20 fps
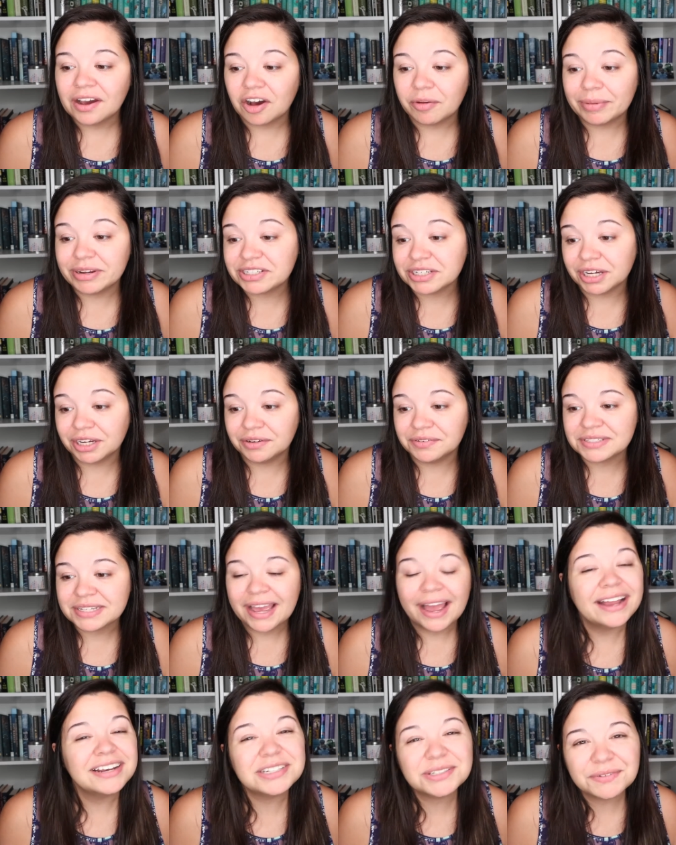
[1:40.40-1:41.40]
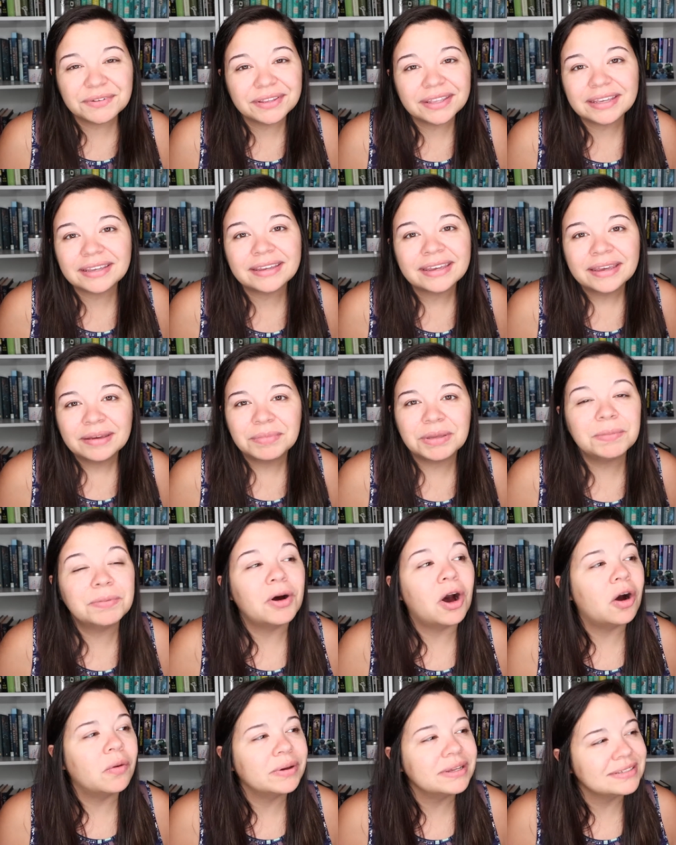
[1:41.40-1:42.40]
on my shelves. I just feel like people
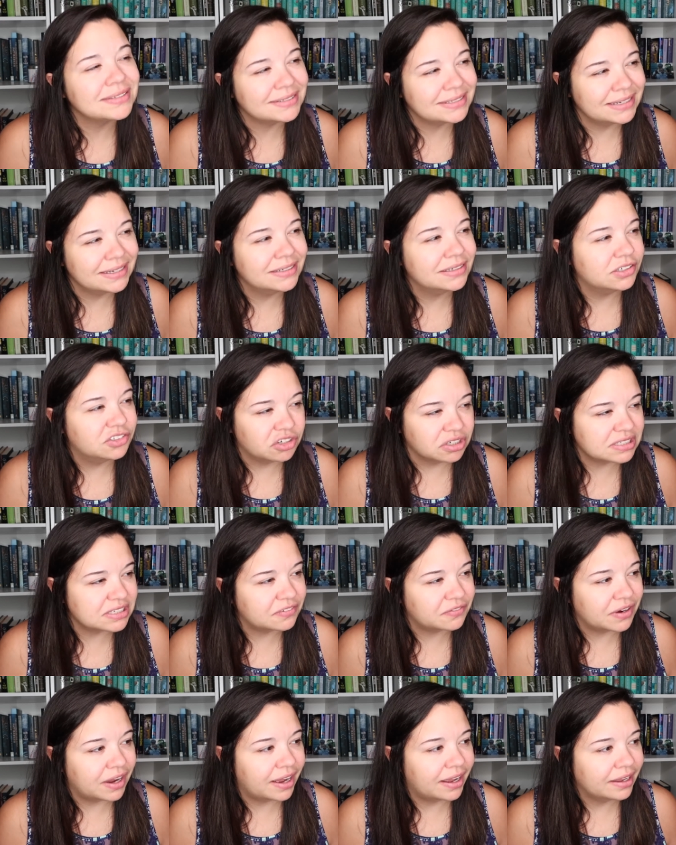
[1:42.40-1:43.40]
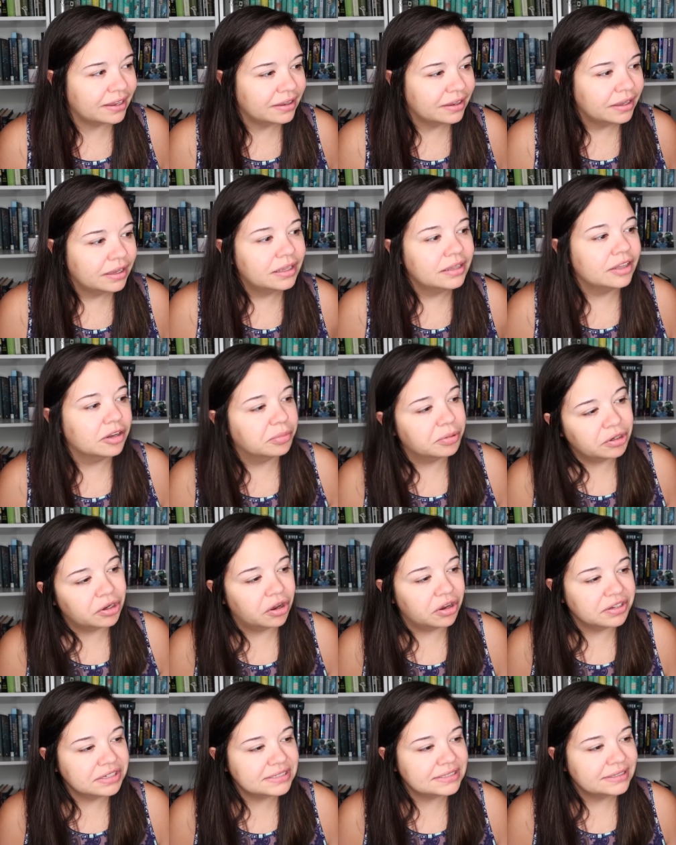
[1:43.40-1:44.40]
always tend to justify their book
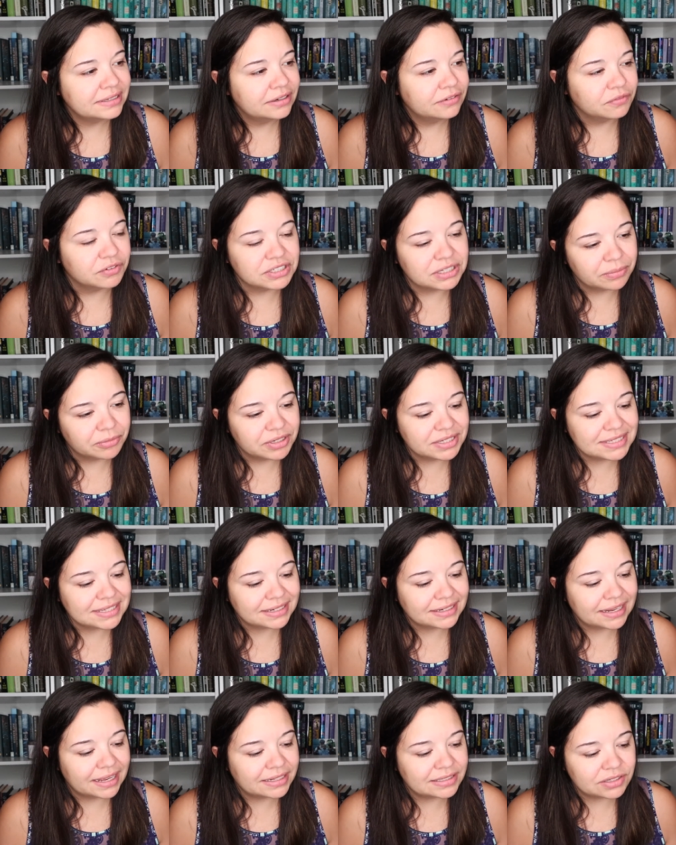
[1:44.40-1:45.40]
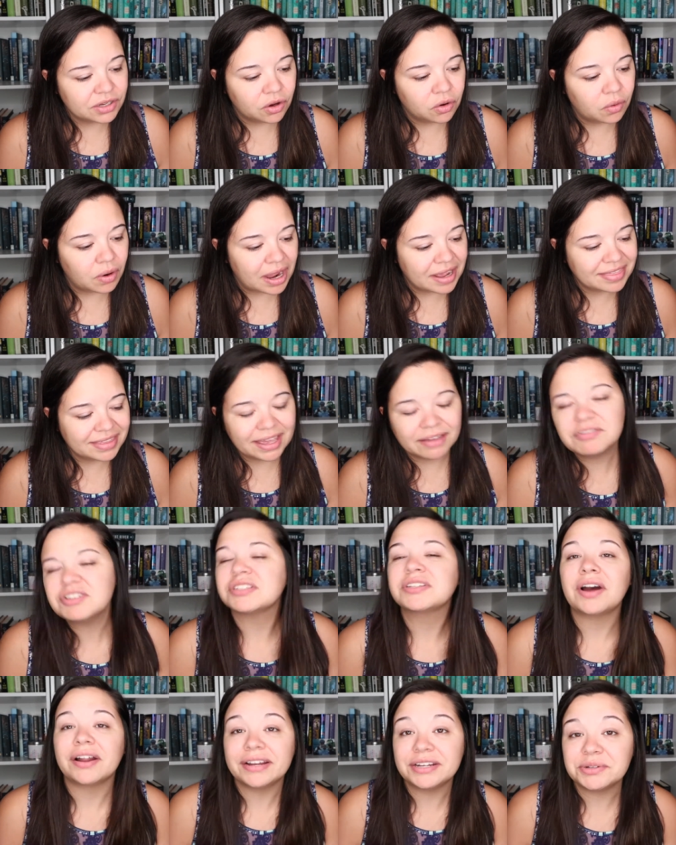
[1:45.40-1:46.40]
hauls for some reason, and so I think I've
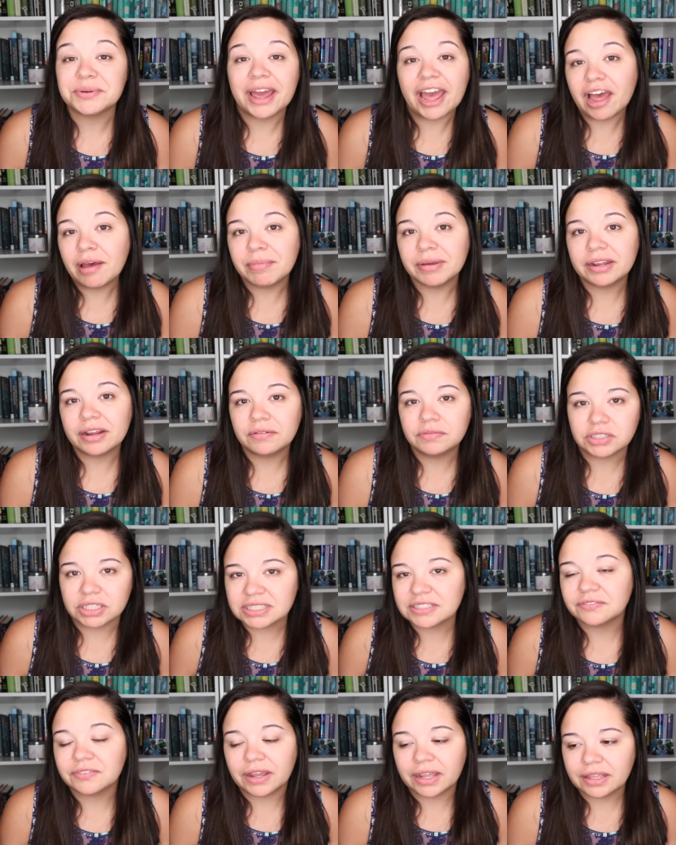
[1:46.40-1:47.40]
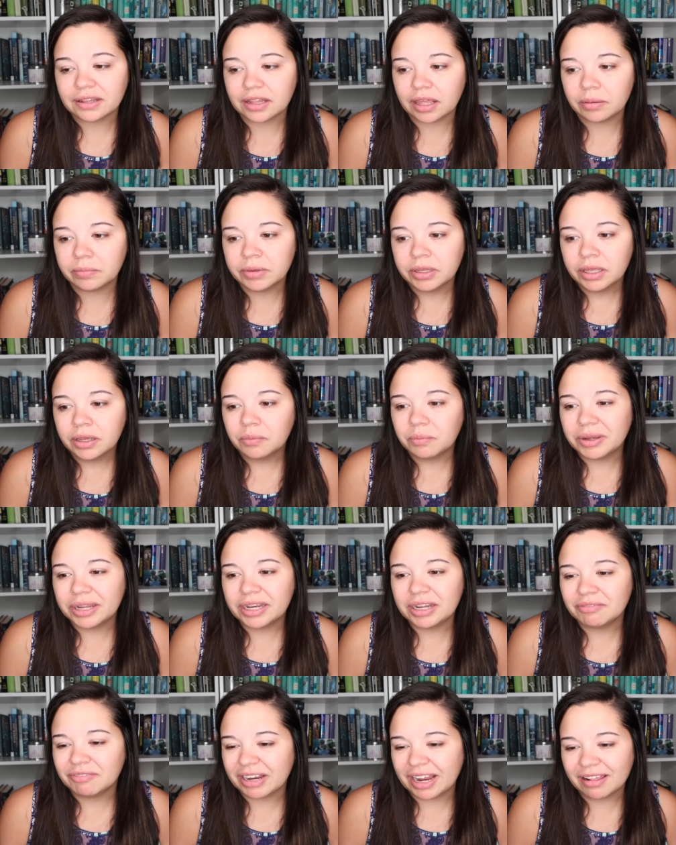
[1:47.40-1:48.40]
just gotten into a habit of justifying them,
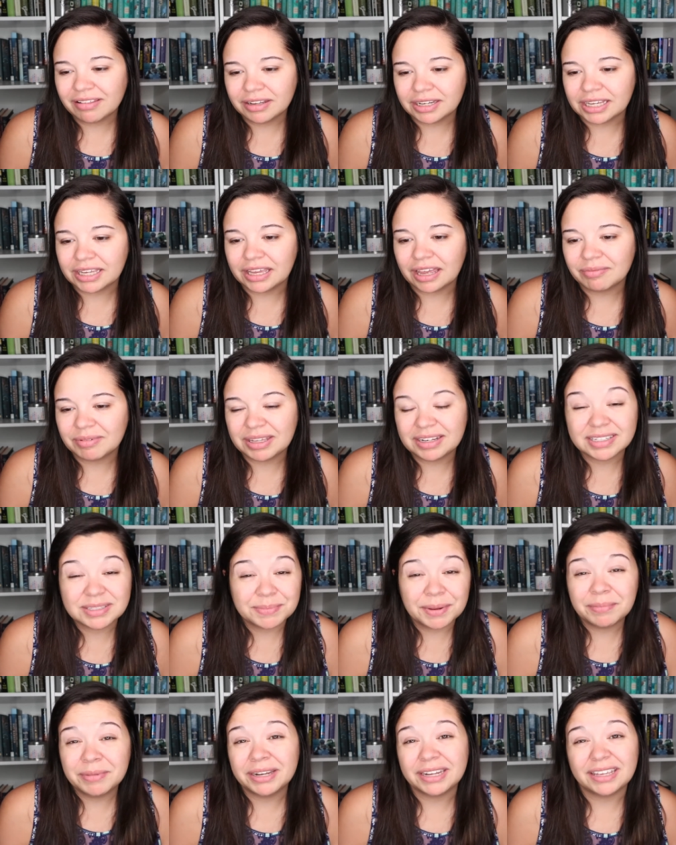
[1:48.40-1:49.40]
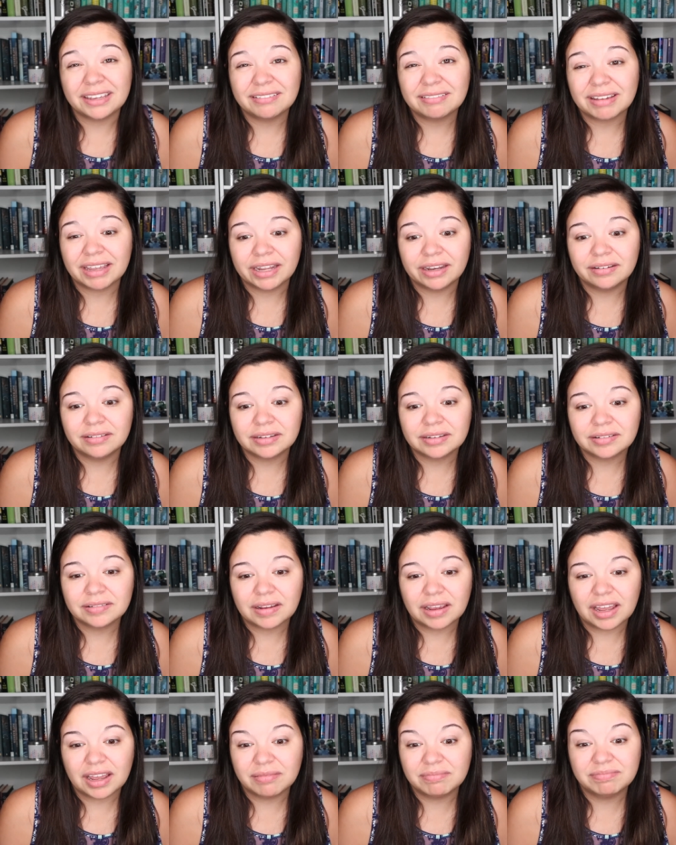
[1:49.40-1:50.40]
when in reality, I mean, it's my money, and
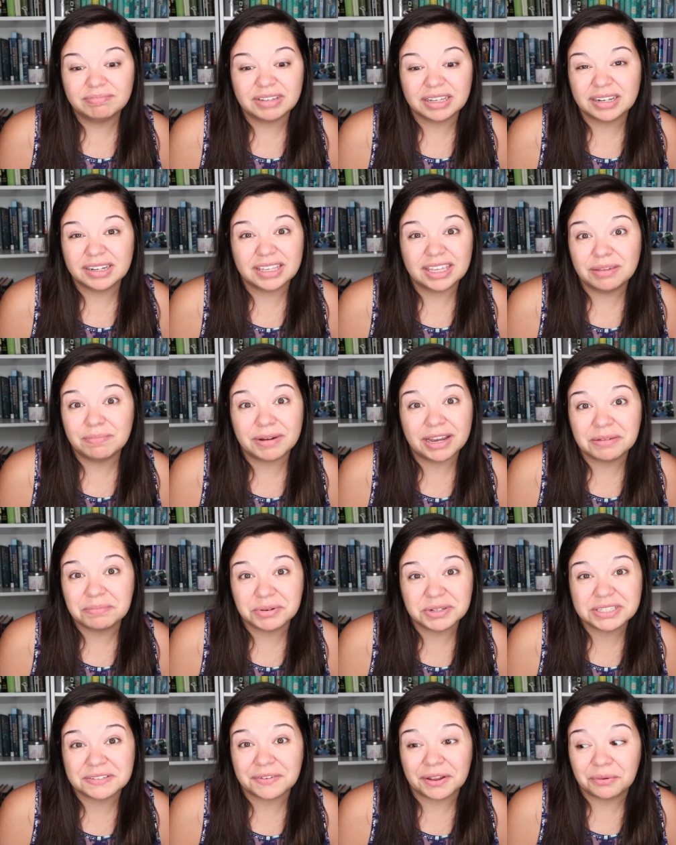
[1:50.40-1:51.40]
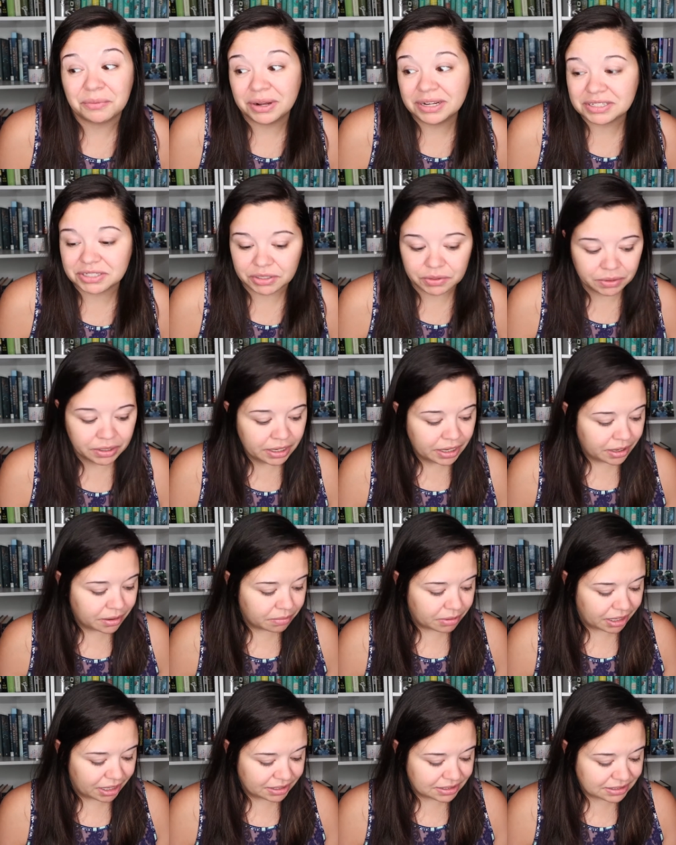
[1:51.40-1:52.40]
I'm gonna keep buying books if I want to,
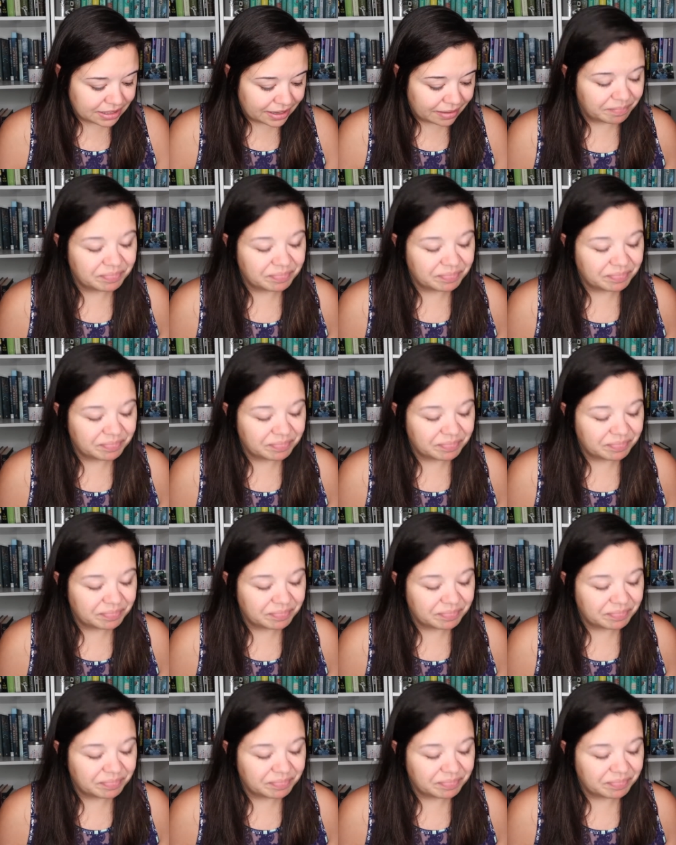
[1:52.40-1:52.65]
but